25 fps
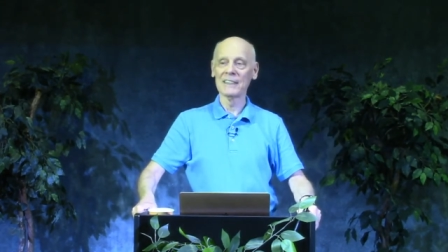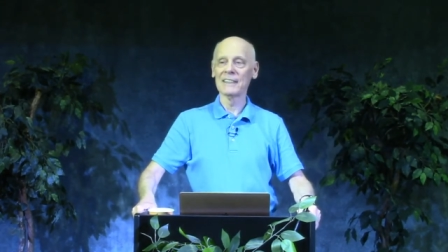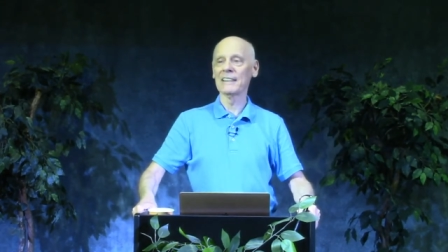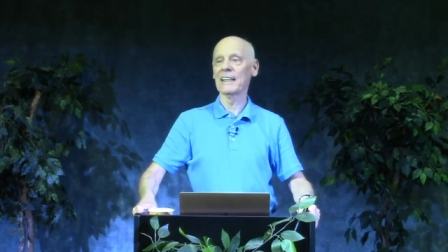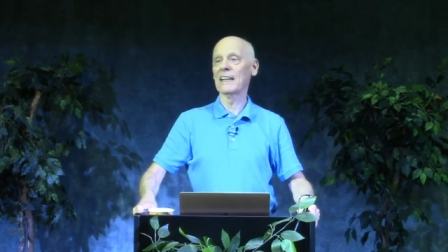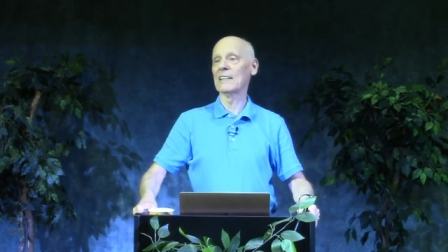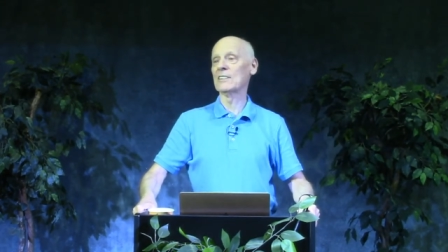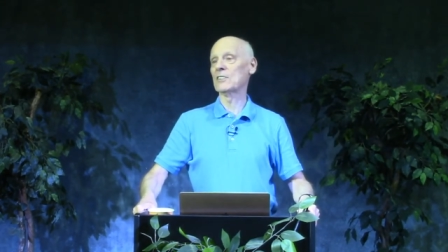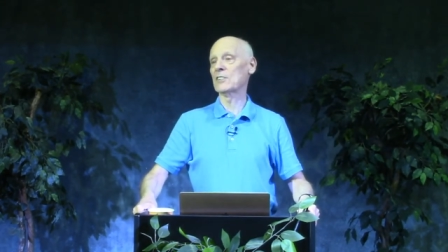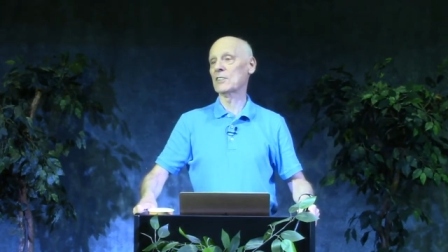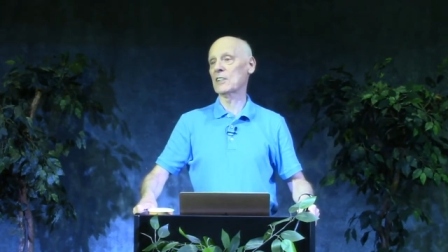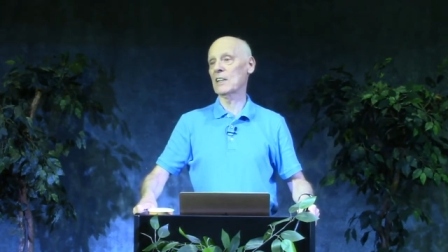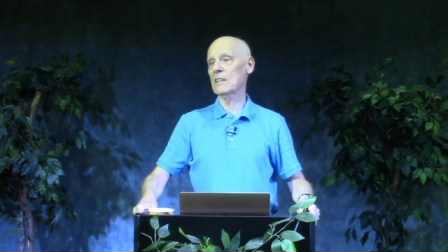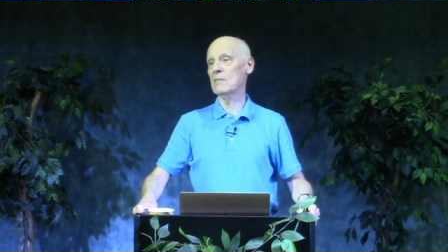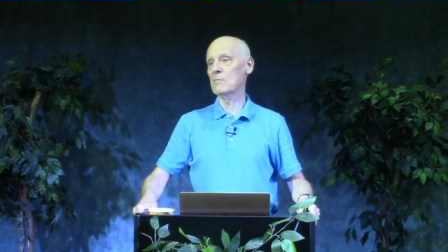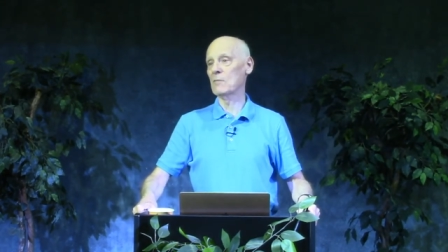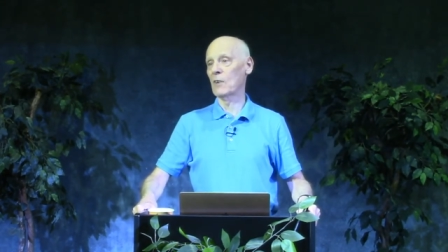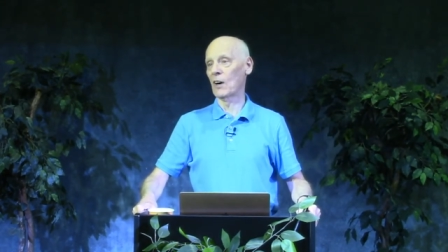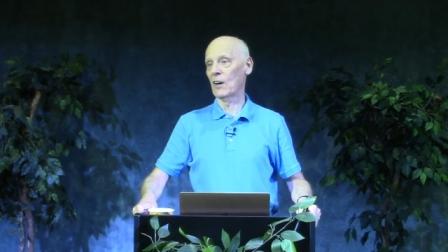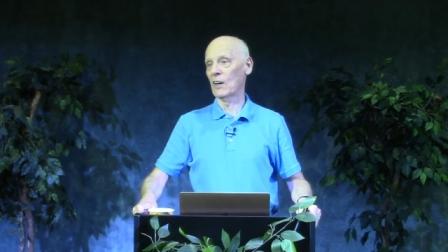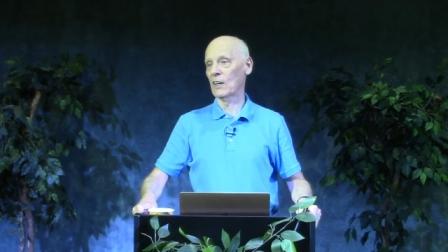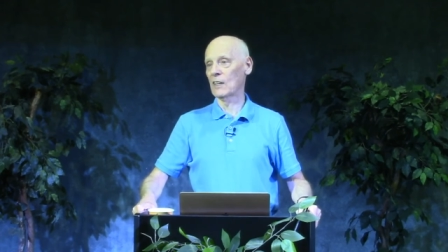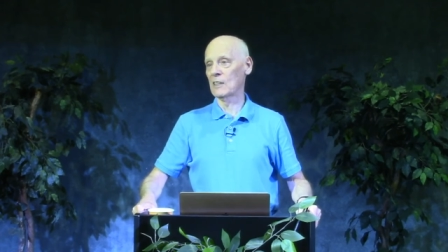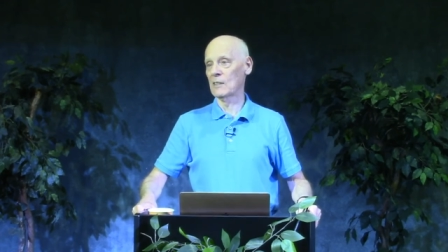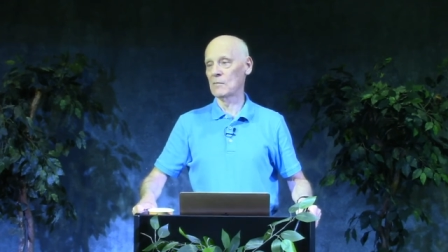that same
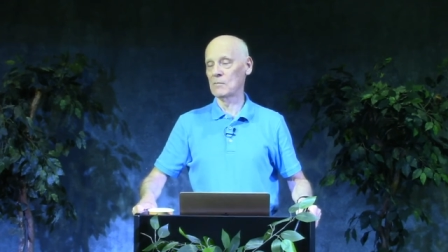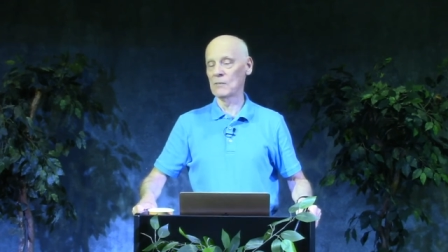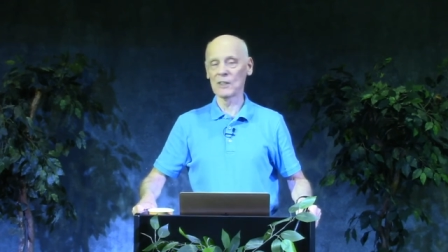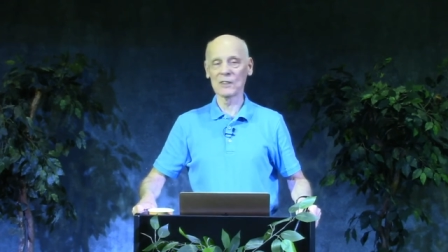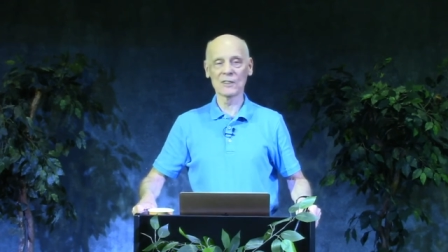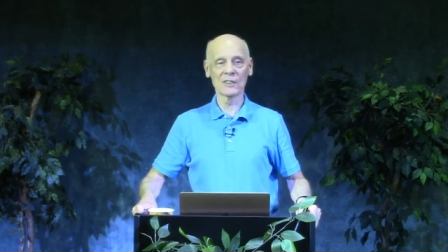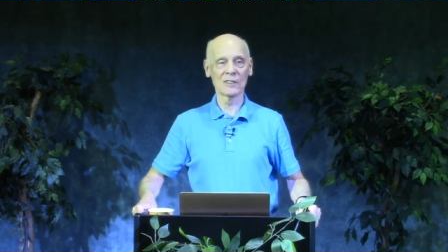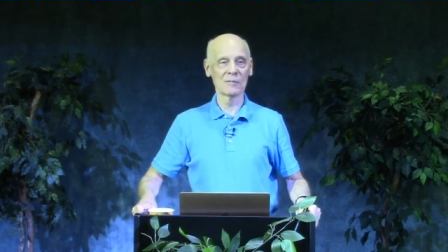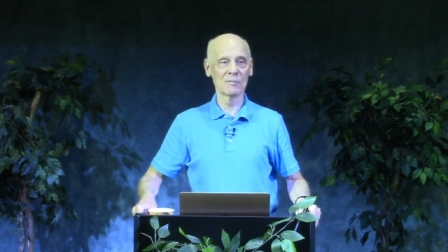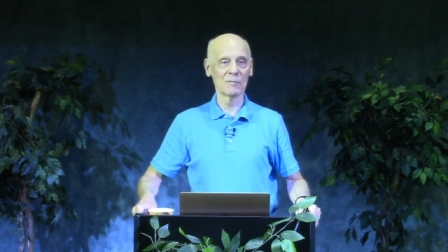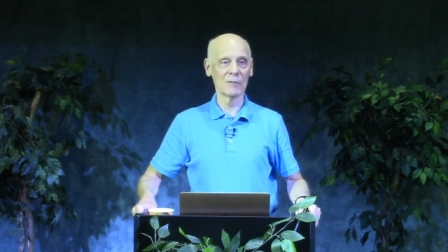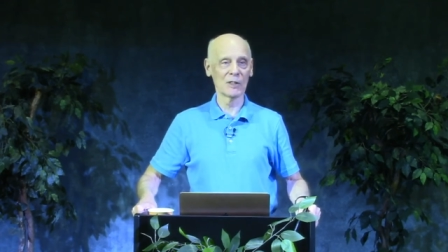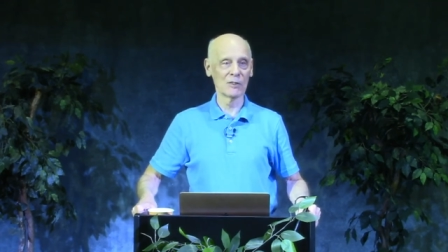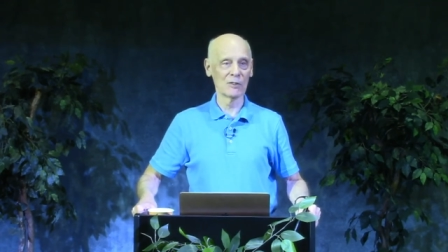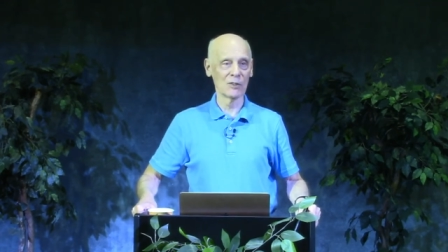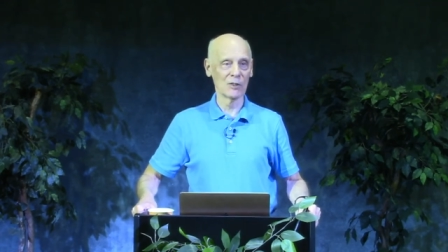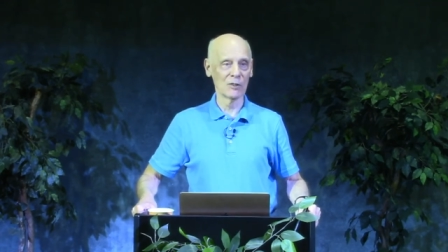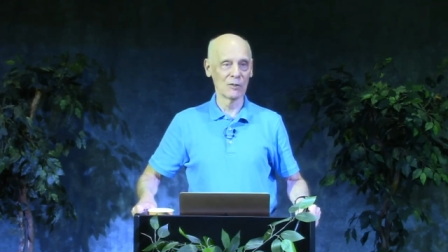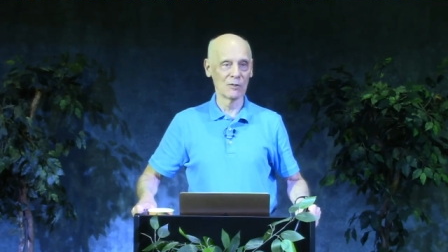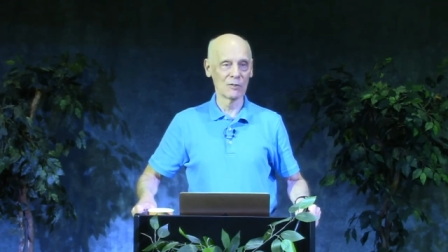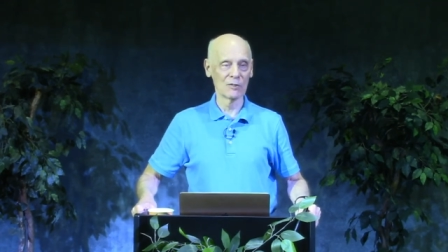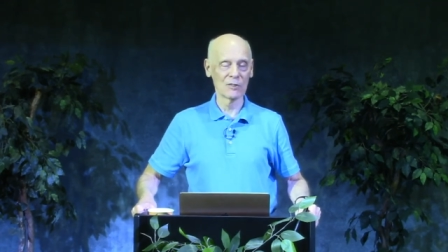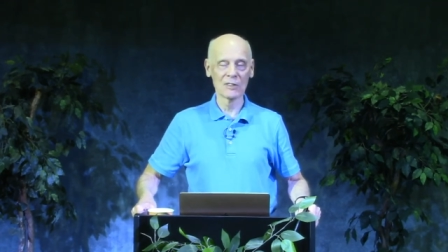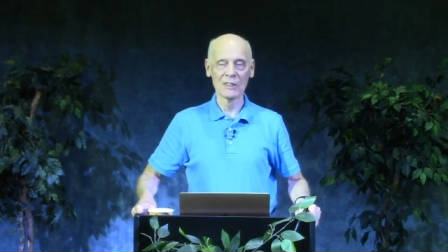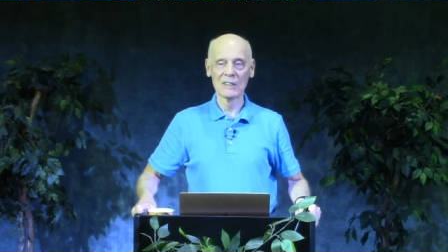argument can be
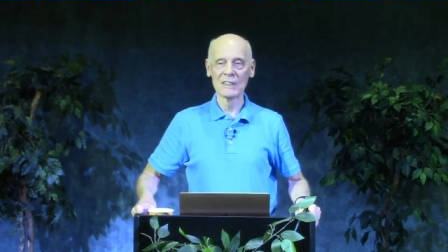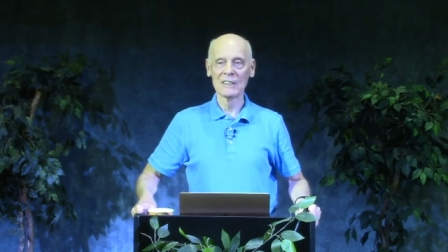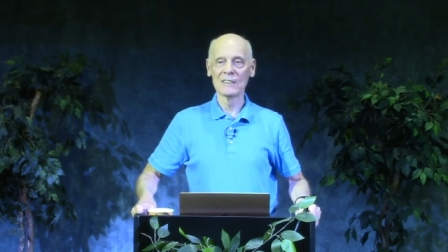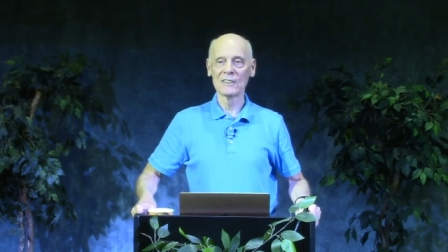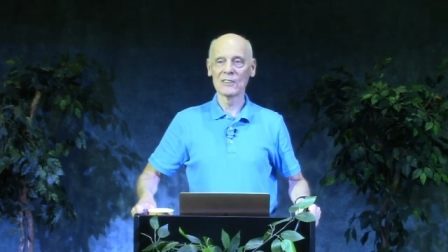used